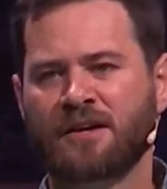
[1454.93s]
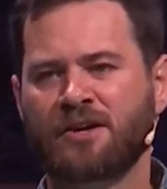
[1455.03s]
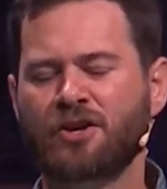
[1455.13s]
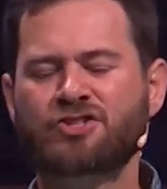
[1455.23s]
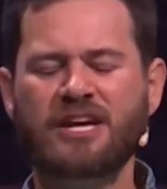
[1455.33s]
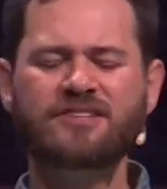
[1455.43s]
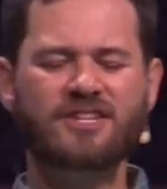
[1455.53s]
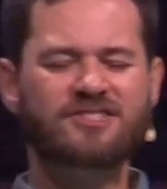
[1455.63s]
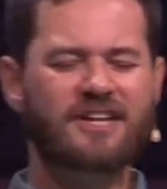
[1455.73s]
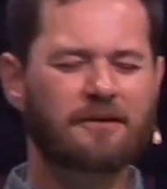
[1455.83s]
You know,
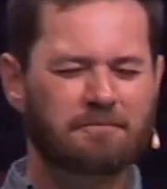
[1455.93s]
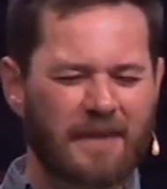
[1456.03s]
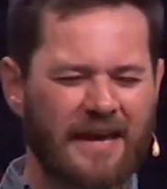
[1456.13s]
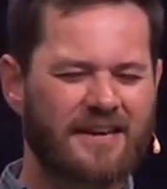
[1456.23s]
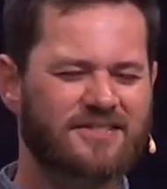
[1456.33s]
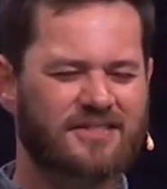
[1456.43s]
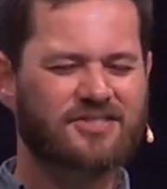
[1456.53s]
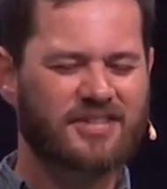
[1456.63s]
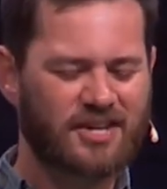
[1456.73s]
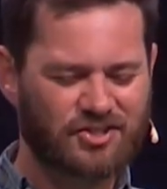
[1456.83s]
Jesus didn't make his
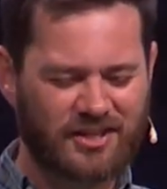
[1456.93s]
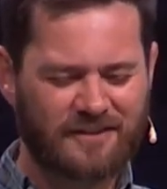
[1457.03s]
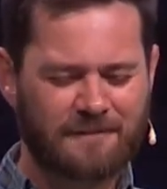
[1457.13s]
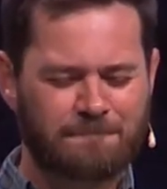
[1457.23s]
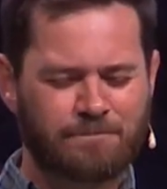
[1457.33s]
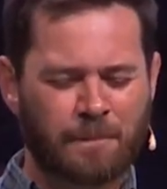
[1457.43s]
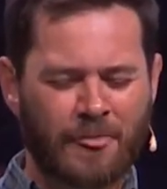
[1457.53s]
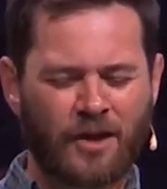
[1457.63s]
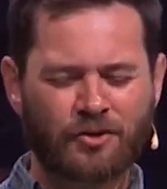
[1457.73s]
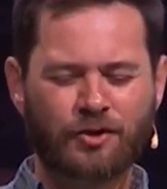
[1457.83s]
decision
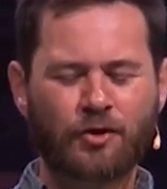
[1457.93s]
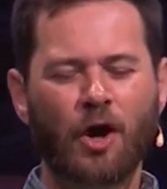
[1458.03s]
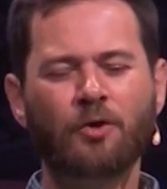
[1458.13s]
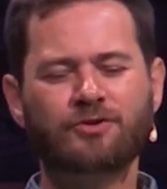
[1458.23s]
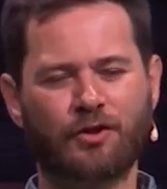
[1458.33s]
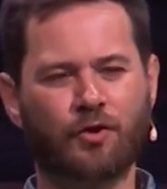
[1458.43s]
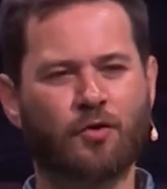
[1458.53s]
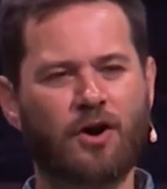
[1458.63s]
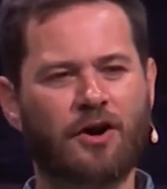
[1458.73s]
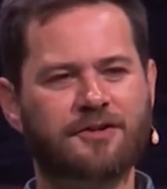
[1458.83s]
to go to the
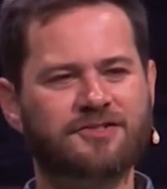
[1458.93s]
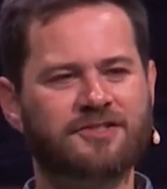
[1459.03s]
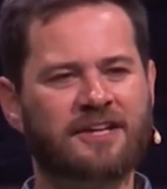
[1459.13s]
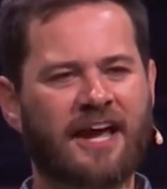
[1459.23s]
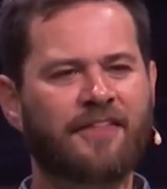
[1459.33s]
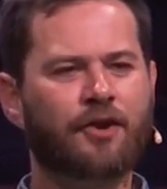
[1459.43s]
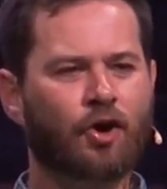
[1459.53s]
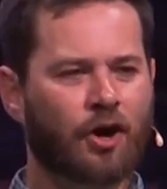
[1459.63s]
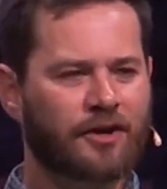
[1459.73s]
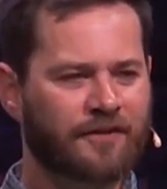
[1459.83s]
cross in the
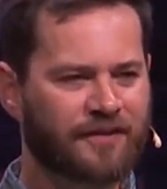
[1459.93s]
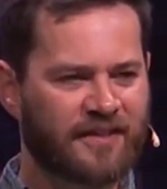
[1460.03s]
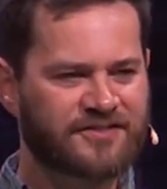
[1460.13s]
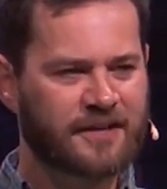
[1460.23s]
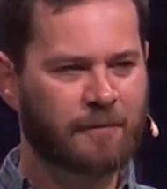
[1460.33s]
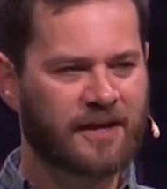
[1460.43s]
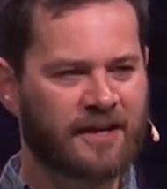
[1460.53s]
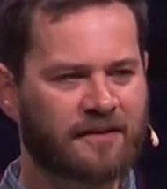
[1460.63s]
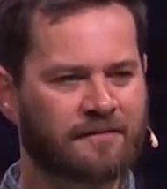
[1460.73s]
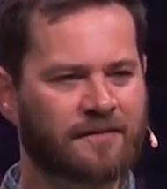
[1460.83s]
Garden of
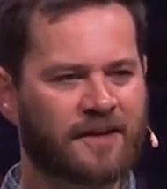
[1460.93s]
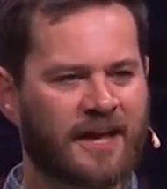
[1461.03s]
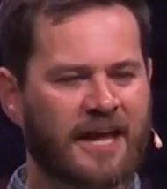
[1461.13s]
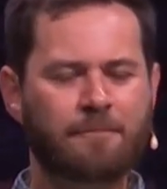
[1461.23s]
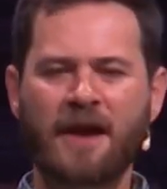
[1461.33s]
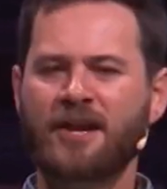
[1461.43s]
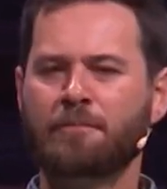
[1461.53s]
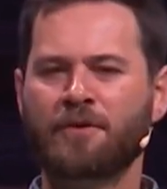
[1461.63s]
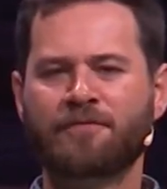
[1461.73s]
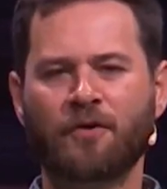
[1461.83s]
Gethsemane. He made
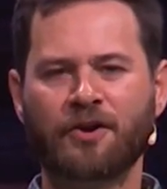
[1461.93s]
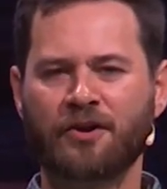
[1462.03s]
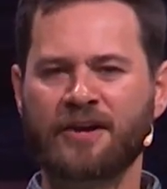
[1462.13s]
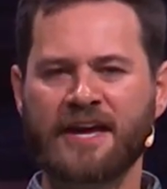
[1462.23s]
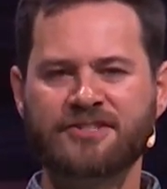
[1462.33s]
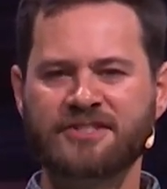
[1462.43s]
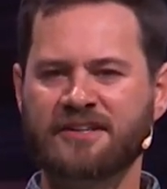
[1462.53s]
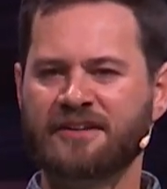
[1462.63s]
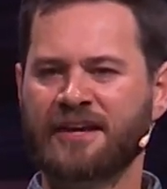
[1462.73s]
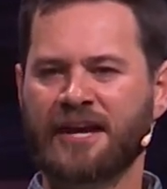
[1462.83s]
it before
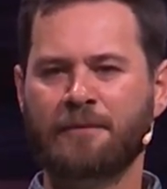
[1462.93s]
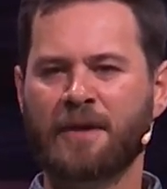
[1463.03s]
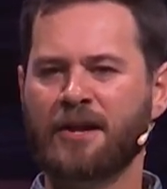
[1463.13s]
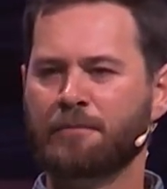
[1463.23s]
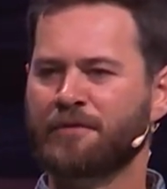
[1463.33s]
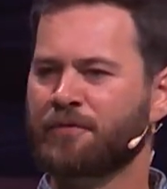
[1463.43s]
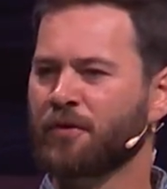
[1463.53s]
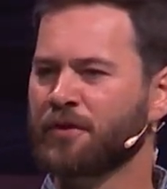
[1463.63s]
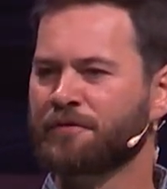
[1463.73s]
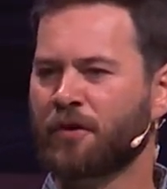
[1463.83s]
creation. He made it
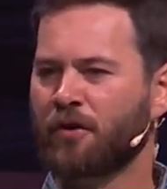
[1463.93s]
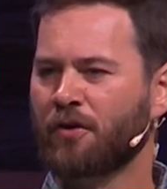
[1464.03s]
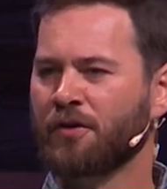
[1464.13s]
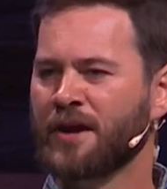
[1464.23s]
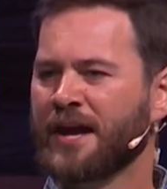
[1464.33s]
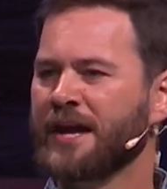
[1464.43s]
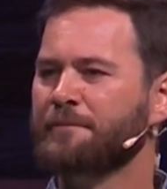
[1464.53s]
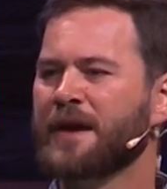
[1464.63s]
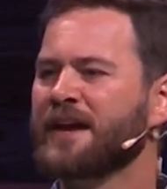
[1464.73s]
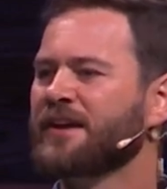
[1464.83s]
before the fall. He
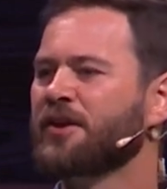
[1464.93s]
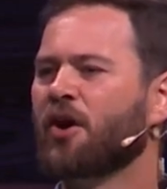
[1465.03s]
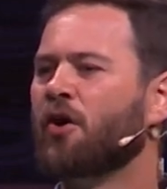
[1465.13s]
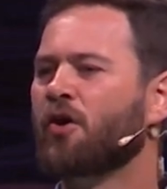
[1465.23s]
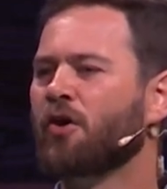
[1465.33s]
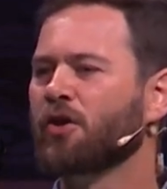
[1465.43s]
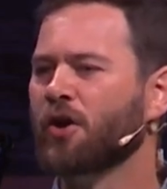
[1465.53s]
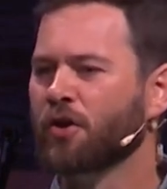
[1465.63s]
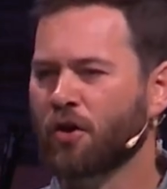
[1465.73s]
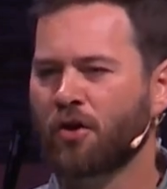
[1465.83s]
made it all
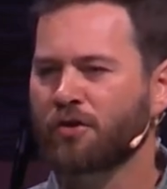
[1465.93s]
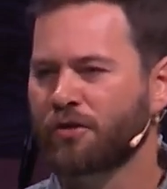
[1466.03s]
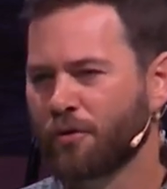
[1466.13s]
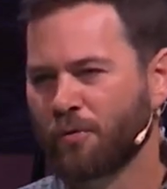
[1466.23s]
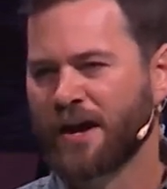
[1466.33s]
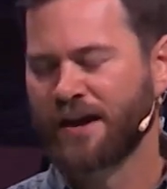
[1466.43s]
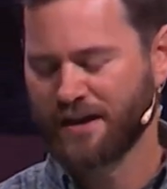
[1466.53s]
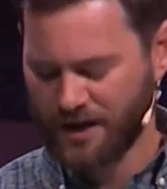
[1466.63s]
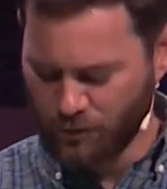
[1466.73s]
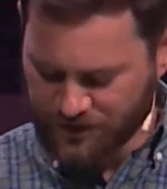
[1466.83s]
along the way.
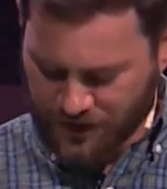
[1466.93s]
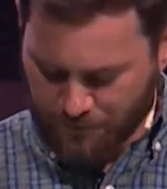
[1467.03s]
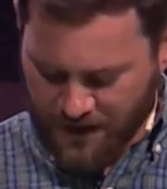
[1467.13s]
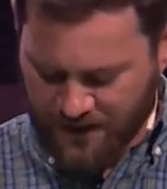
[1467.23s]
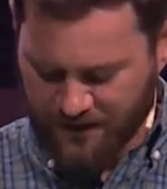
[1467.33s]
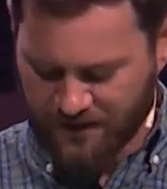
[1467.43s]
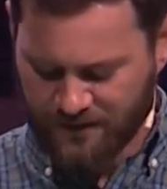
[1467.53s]
He was committed.